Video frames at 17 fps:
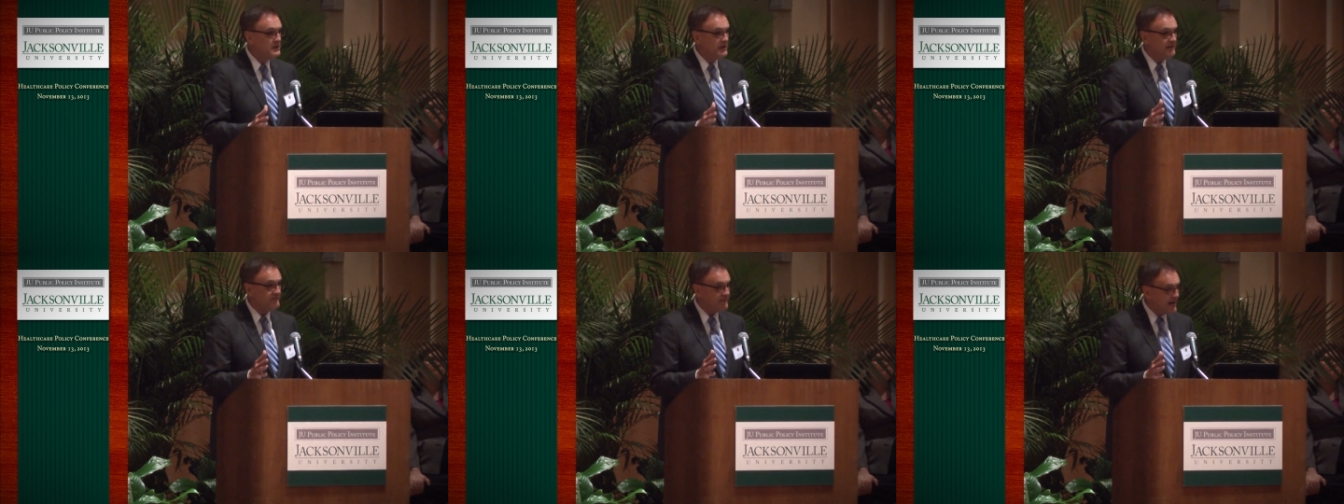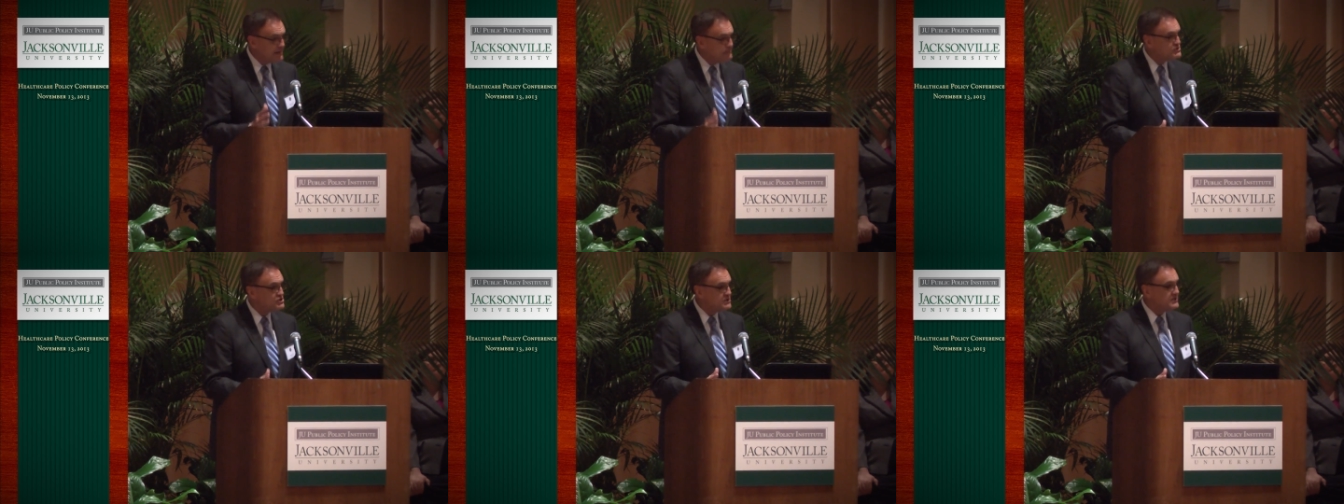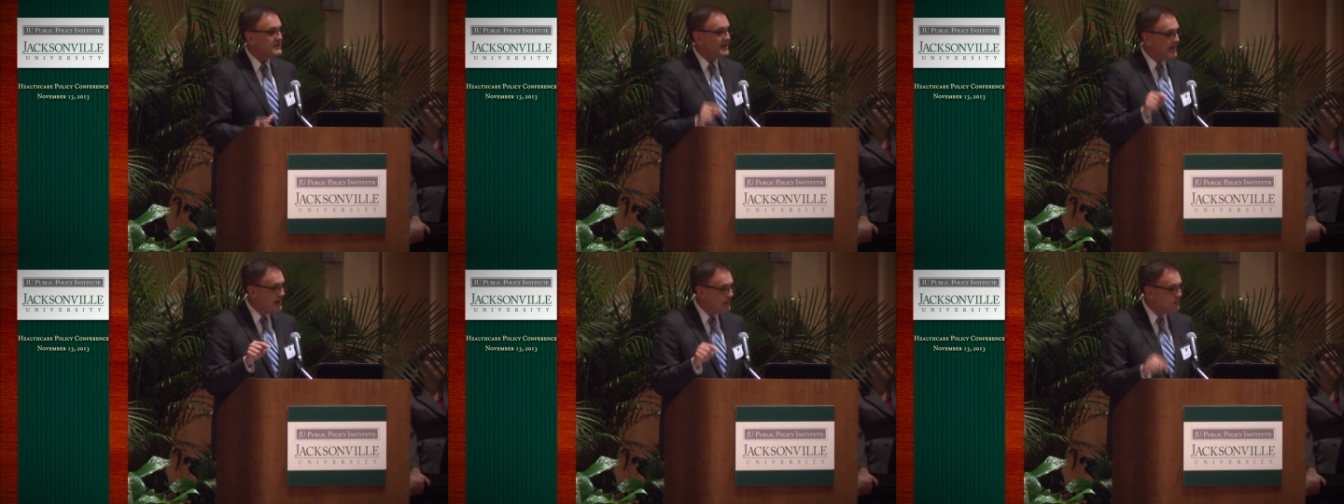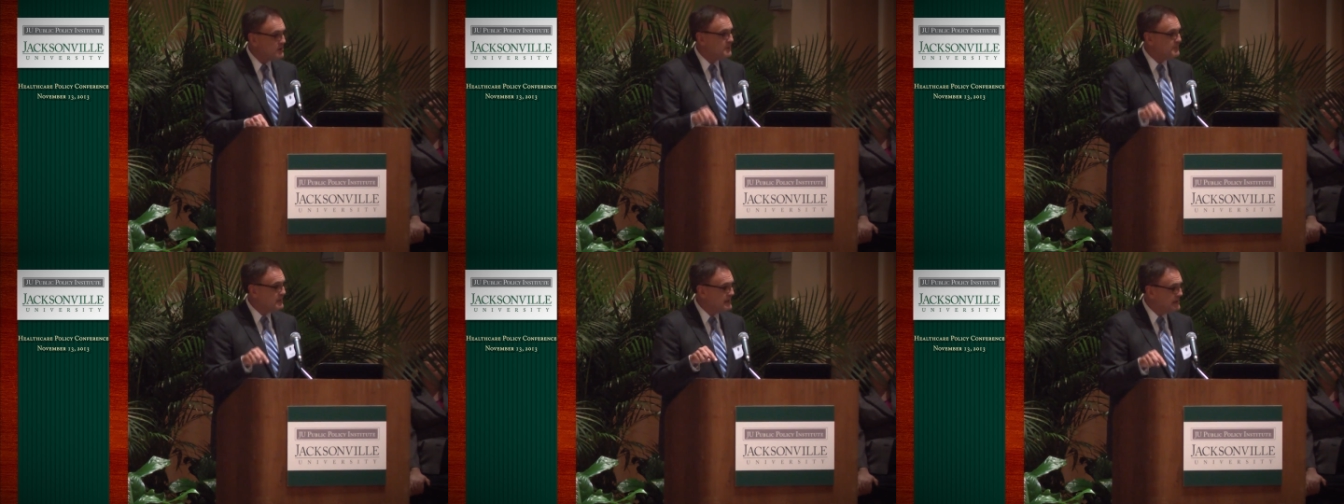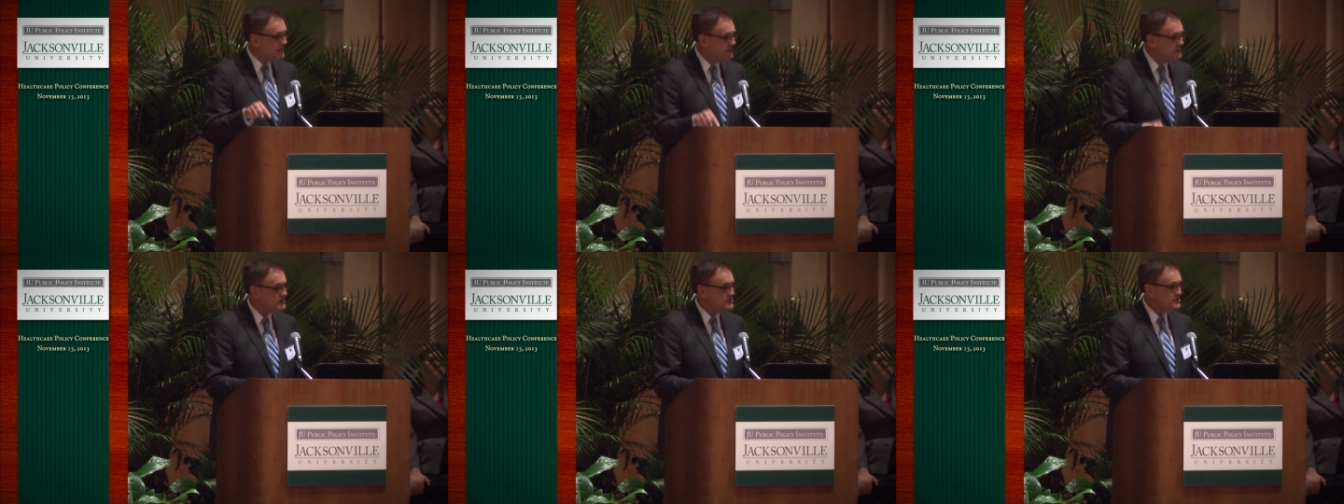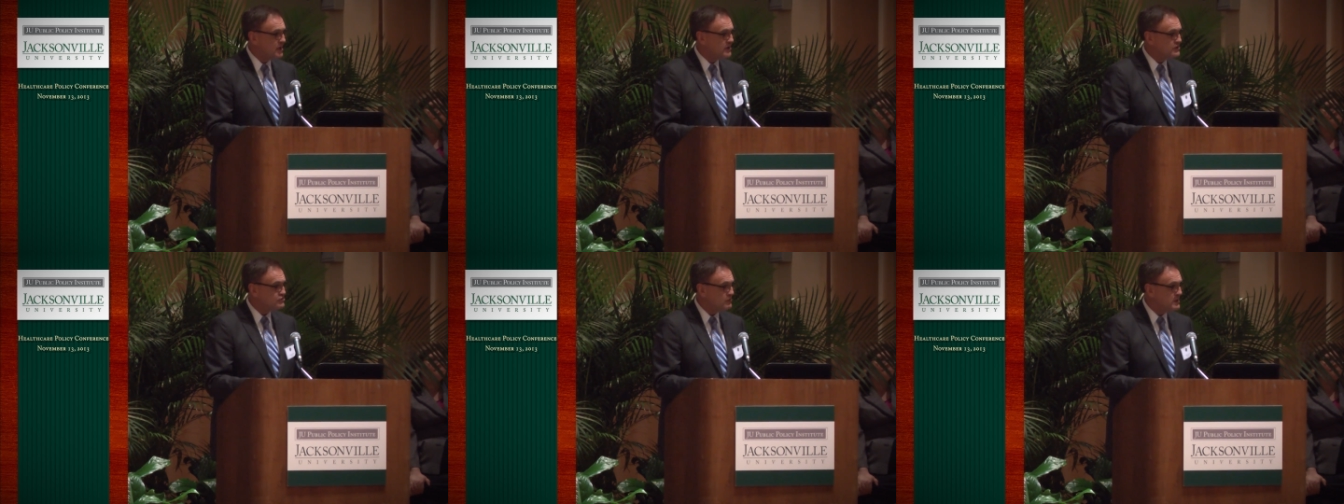If I'm sick, I want to be in this
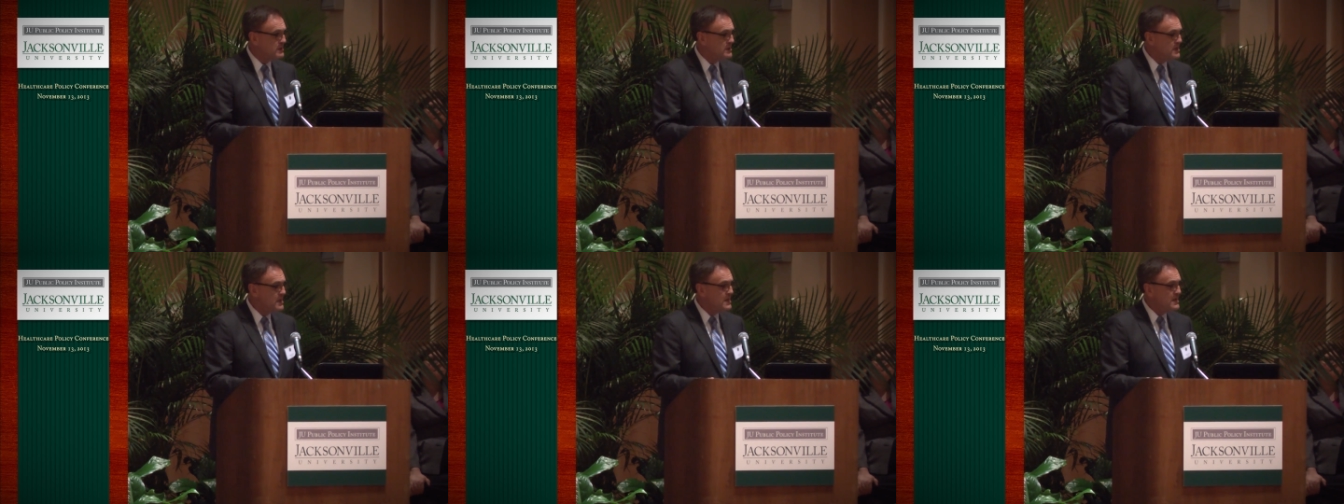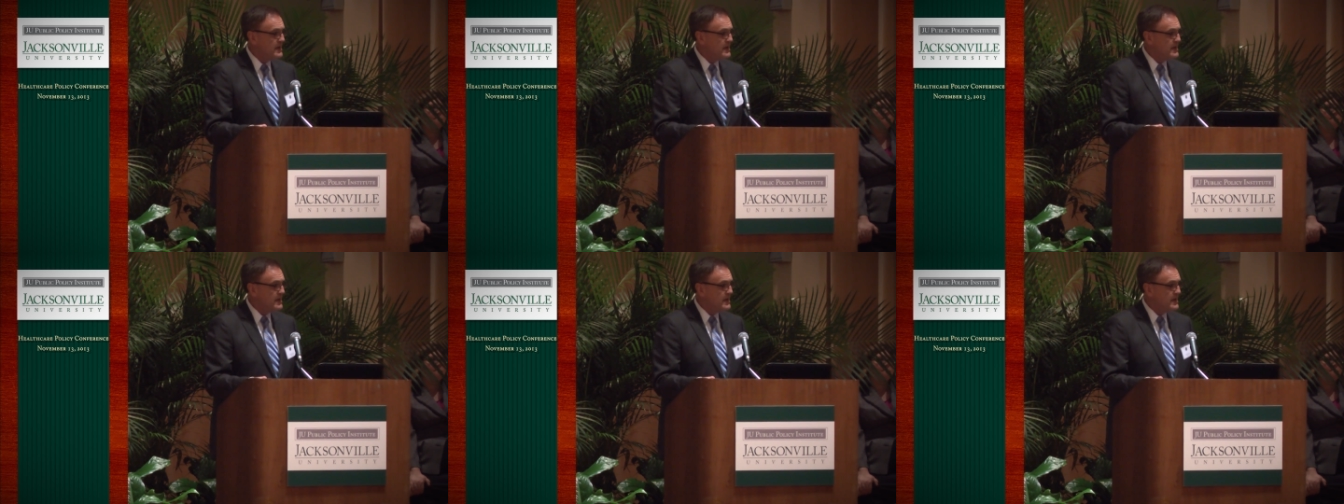country.